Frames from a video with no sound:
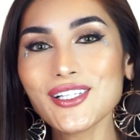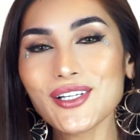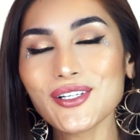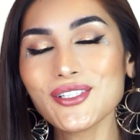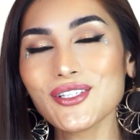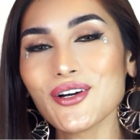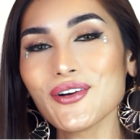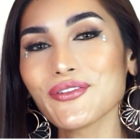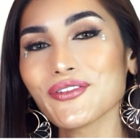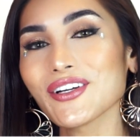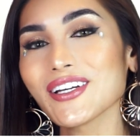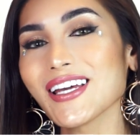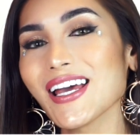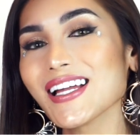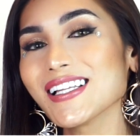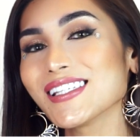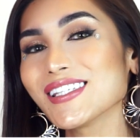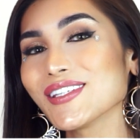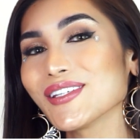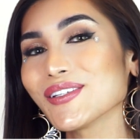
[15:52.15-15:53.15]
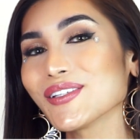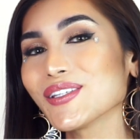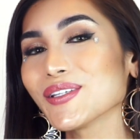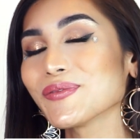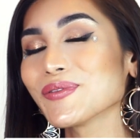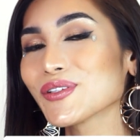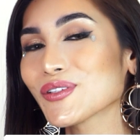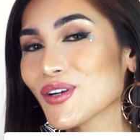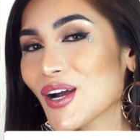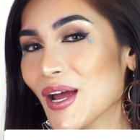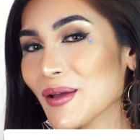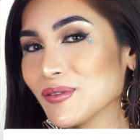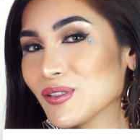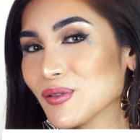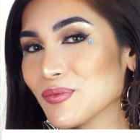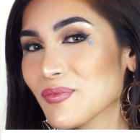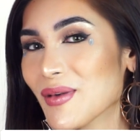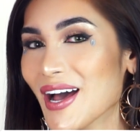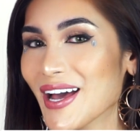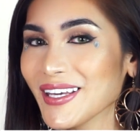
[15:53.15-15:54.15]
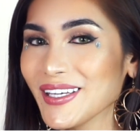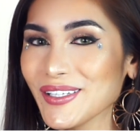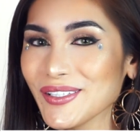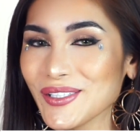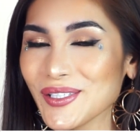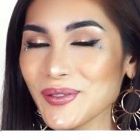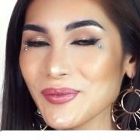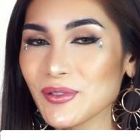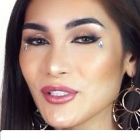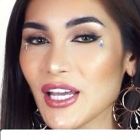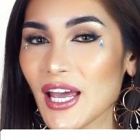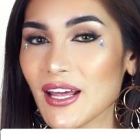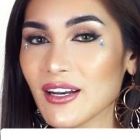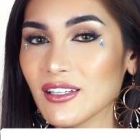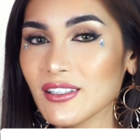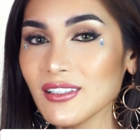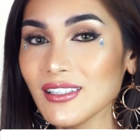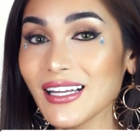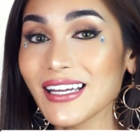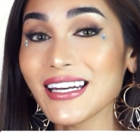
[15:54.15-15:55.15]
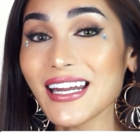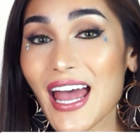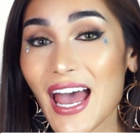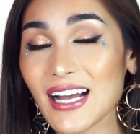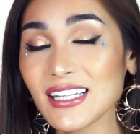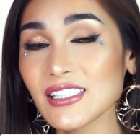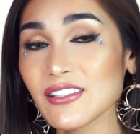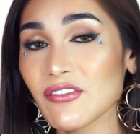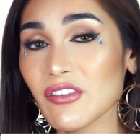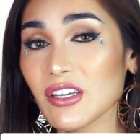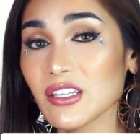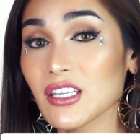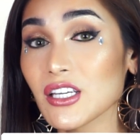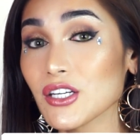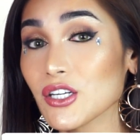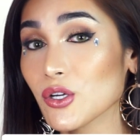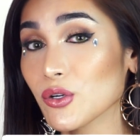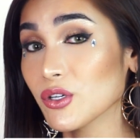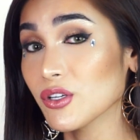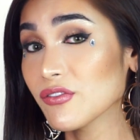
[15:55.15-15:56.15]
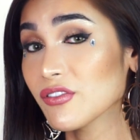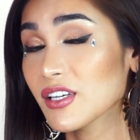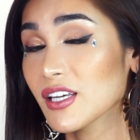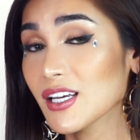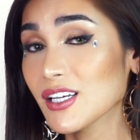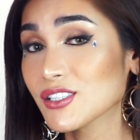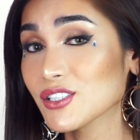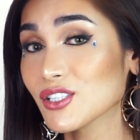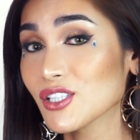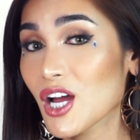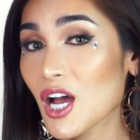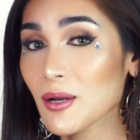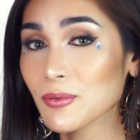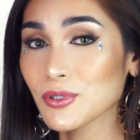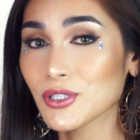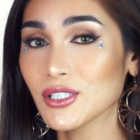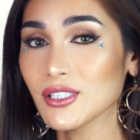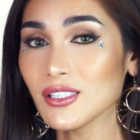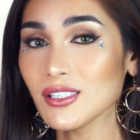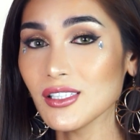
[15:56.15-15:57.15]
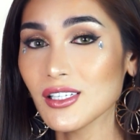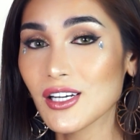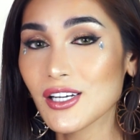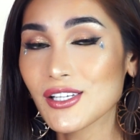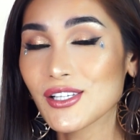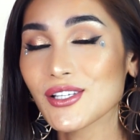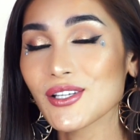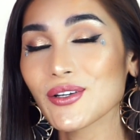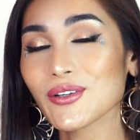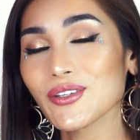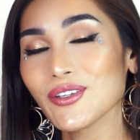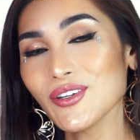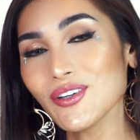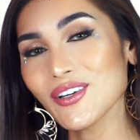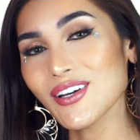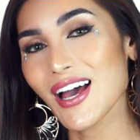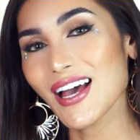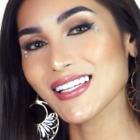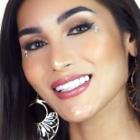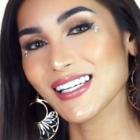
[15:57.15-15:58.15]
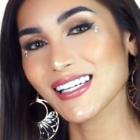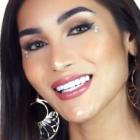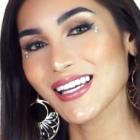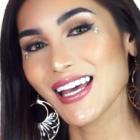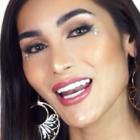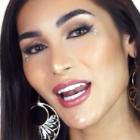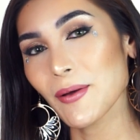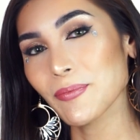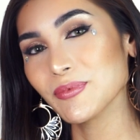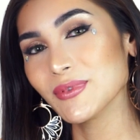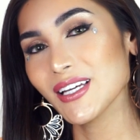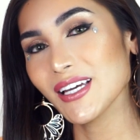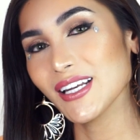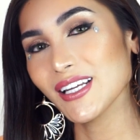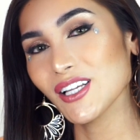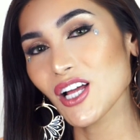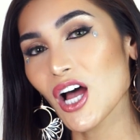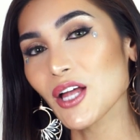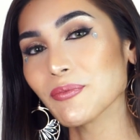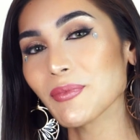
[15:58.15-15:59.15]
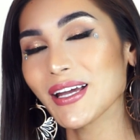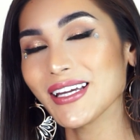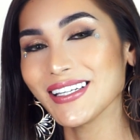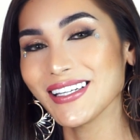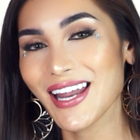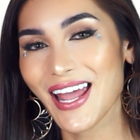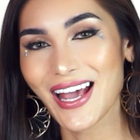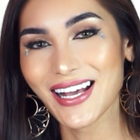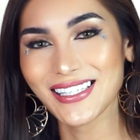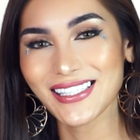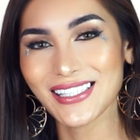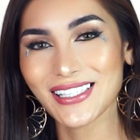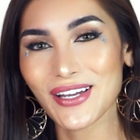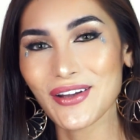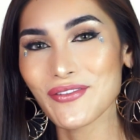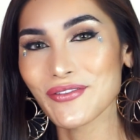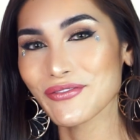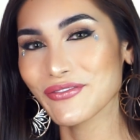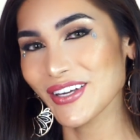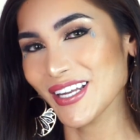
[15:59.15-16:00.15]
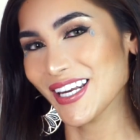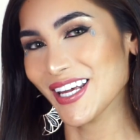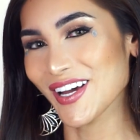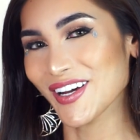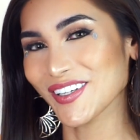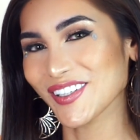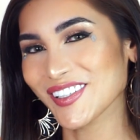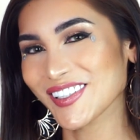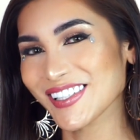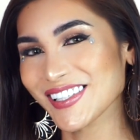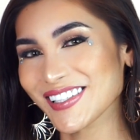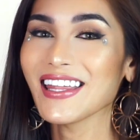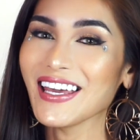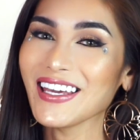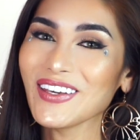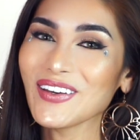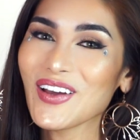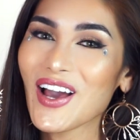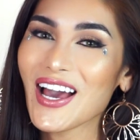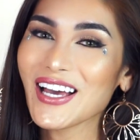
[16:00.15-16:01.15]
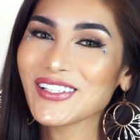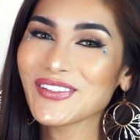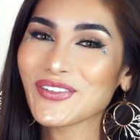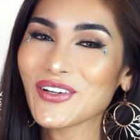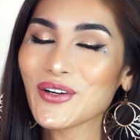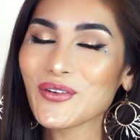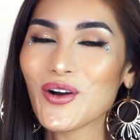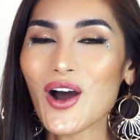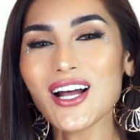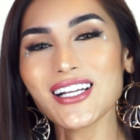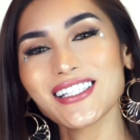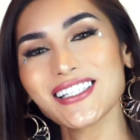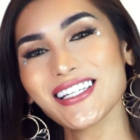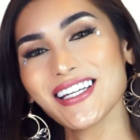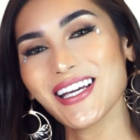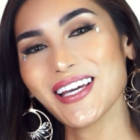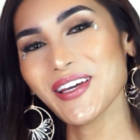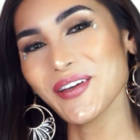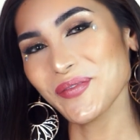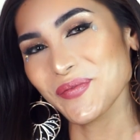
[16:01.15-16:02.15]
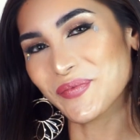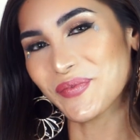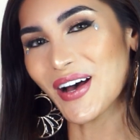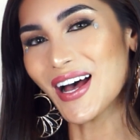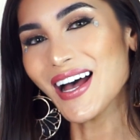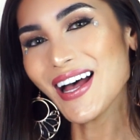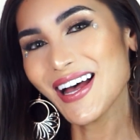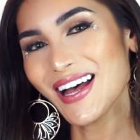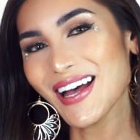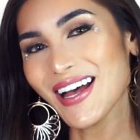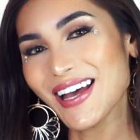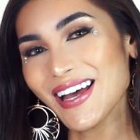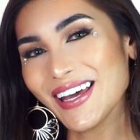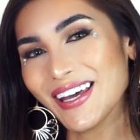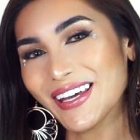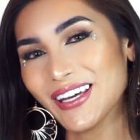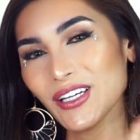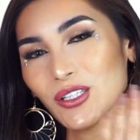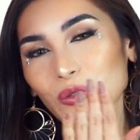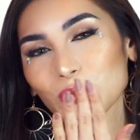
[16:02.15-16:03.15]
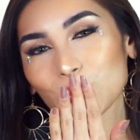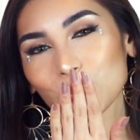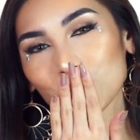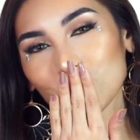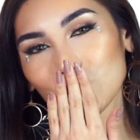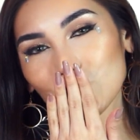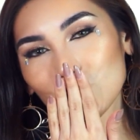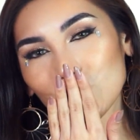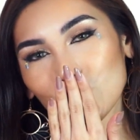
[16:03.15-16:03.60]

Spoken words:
Also, don't forget to subscribe to my YouTube channel and activate the notification option so you guys can get updated on my next videos. Thank you guys for watching. Bye!